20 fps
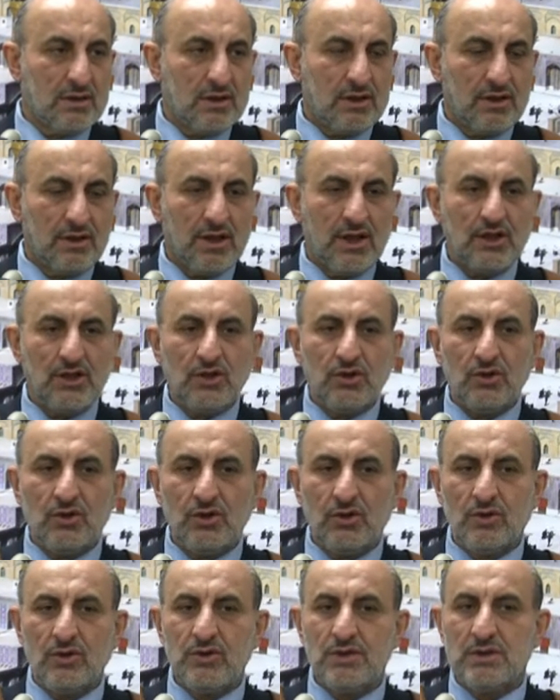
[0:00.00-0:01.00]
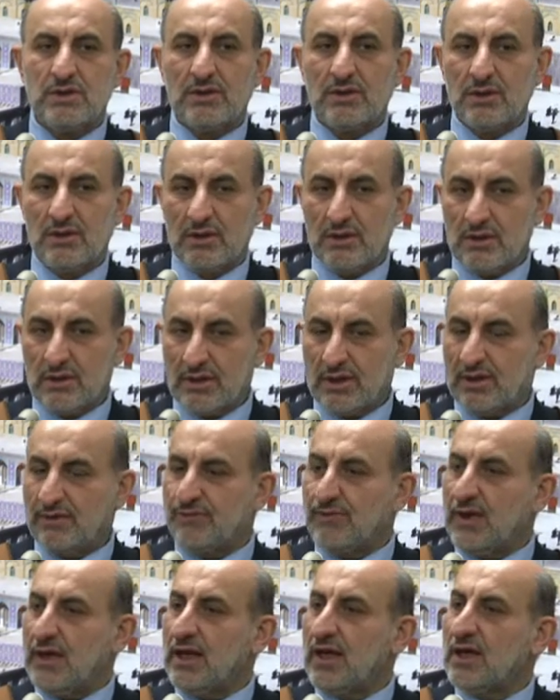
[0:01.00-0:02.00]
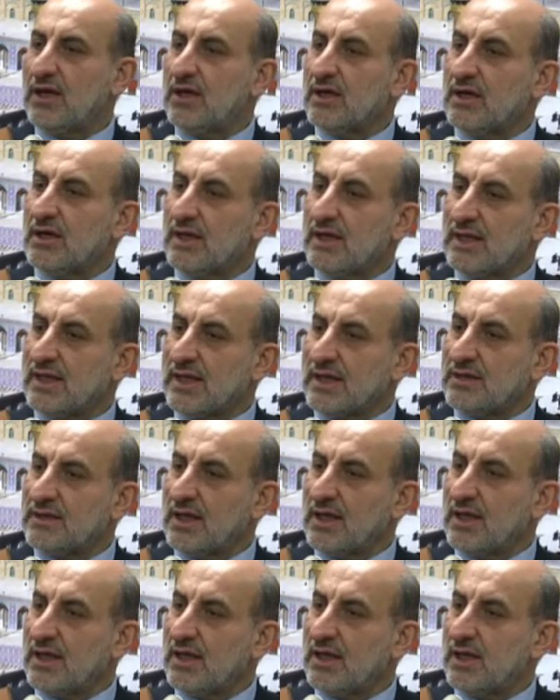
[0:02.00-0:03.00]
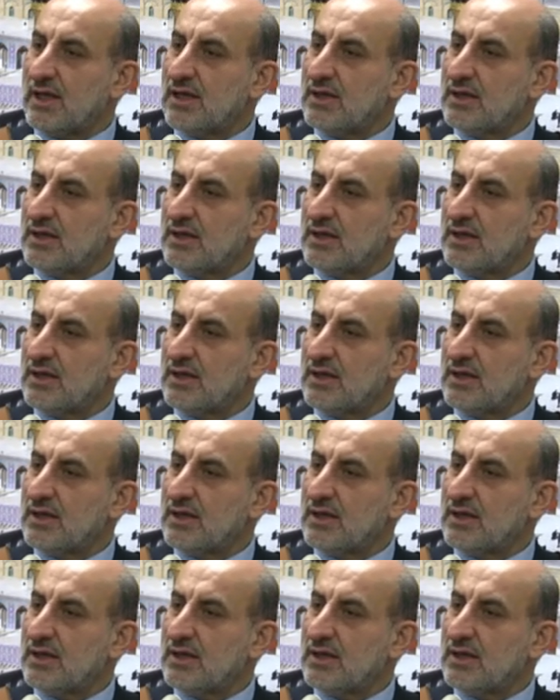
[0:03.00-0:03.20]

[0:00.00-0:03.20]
then you lose the feeling in that area